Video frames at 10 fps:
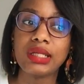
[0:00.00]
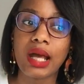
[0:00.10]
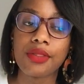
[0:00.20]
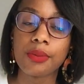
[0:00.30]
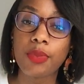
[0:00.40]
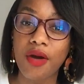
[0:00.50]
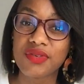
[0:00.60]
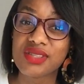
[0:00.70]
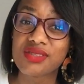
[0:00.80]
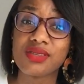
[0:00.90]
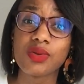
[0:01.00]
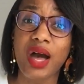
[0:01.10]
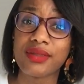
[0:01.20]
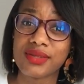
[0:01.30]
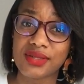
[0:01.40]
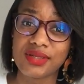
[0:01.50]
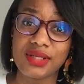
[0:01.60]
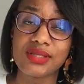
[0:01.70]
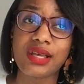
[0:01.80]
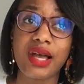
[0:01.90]
in other provinces or other
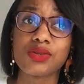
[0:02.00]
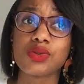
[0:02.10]
cities, guys.